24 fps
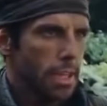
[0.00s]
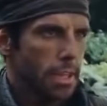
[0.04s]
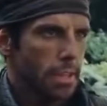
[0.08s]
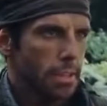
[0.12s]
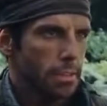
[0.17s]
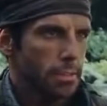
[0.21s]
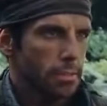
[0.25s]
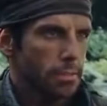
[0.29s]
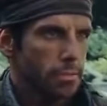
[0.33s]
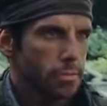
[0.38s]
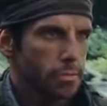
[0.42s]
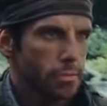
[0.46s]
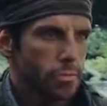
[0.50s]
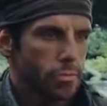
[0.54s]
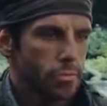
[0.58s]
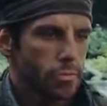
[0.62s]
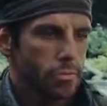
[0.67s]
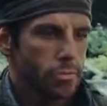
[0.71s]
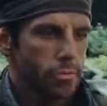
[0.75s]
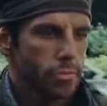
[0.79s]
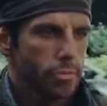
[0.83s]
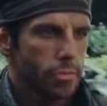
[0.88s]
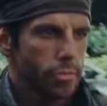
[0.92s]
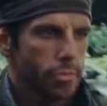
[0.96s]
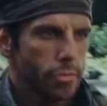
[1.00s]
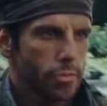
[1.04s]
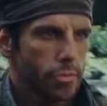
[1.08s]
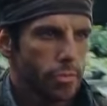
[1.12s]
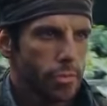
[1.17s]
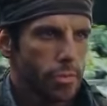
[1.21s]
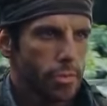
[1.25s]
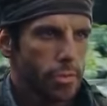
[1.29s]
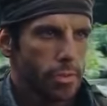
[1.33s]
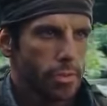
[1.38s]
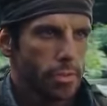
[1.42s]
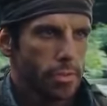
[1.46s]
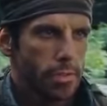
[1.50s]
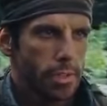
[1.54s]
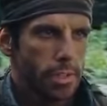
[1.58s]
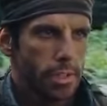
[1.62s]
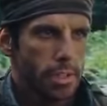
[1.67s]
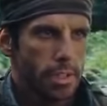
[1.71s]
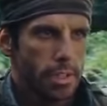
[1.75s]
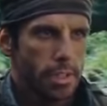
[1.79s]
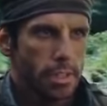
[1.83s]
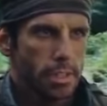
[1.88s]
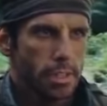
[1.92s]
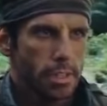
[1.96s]
You know, yeah. not Rambo 1, but 2.
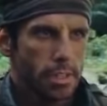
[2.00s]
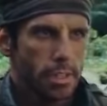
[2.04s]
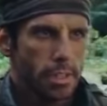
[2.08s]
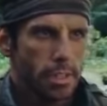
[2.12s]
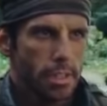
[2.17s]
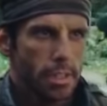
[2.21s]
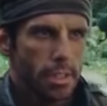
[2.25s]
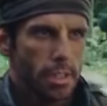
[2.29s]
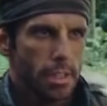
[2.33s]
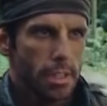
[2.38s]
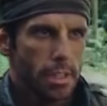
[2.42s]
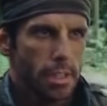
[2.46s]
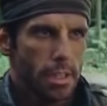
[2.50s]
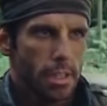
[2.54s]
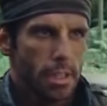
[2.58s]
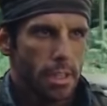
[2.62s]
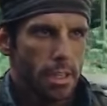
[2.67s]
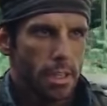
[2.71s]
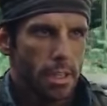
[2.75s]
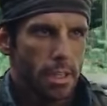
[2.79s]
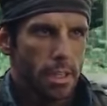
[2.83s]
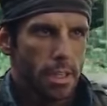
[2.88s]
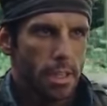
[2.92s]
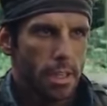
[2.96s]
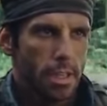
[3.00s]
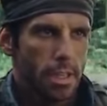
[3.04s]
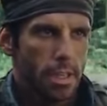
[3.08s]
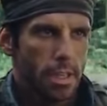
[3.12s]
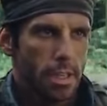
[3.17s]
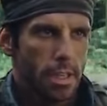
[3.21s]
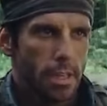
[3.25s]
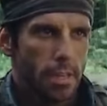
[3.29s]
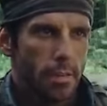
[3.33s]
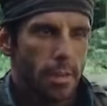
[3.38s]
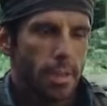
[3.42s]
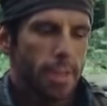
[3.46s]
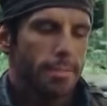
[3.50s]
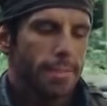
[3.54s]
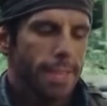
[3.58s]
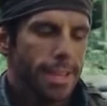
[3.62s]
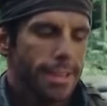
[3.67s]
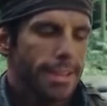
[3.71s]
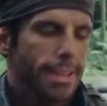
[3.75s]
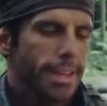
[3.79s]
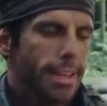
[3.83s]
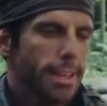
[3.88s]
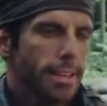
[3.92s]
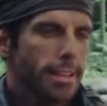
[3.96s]
Really? Yeah, when he was cut up. Well,
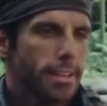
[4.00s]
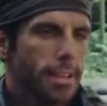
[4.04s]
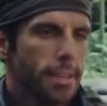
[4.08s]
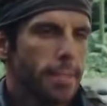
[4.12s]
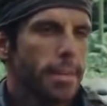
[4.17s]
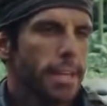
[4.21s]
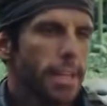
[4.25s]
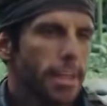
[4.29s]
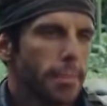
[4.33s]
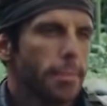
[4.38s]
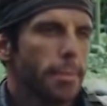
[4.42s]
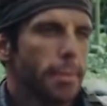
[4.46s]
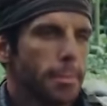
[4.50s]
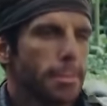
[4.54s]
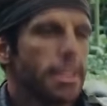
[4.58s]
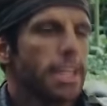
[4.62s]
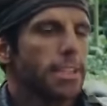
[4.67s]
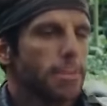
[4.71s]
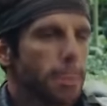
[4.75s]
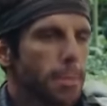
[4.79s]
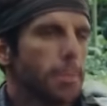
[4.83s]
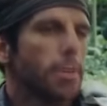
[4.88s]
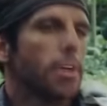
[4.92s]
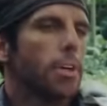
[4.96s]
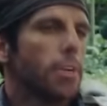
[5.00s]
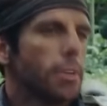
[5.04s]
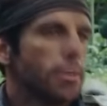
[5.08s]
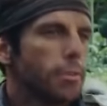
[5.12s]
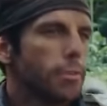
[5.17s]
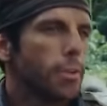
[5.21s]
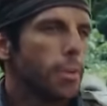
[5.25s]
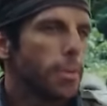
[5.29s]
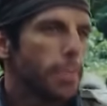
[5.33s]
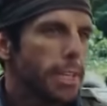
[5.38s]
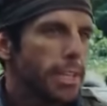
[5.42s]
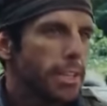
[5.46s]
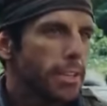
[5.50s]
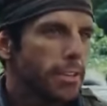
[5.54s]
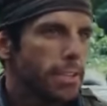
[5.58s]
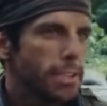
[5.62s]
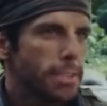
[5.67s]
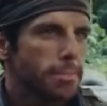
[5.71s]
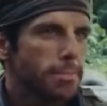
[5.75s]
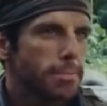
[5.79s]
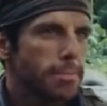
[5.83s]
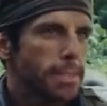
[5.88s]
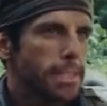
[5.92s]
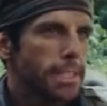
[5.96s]
I'm not that. I mean, I'm, I'm, that's what I'm going for. But Come you know,
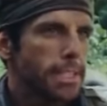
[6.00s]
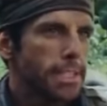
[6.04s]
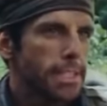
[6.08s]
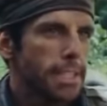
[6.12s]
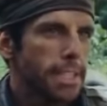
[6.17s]
on,